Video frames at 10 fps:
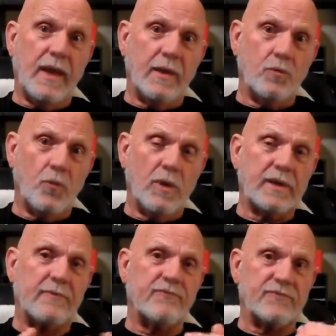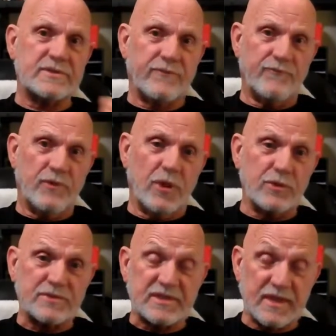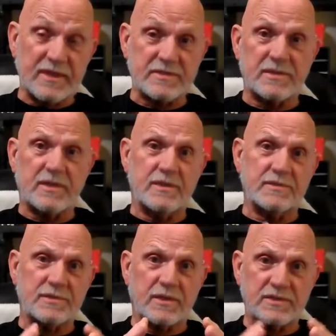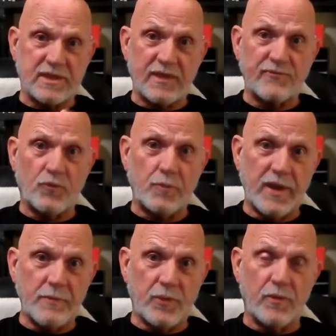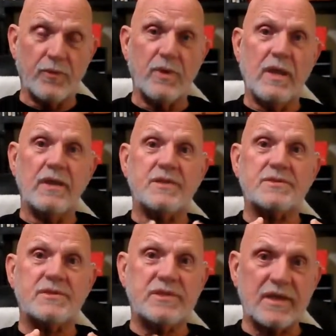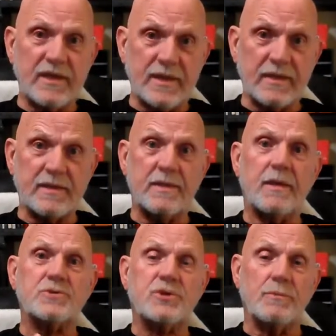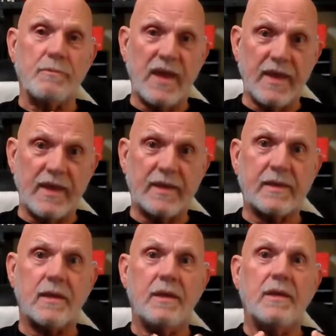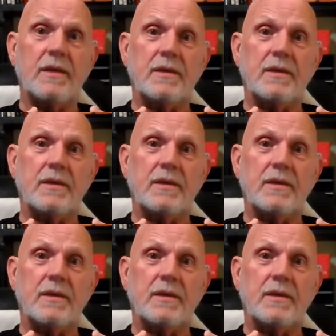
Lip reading: And what I've learned since is successful people tend to make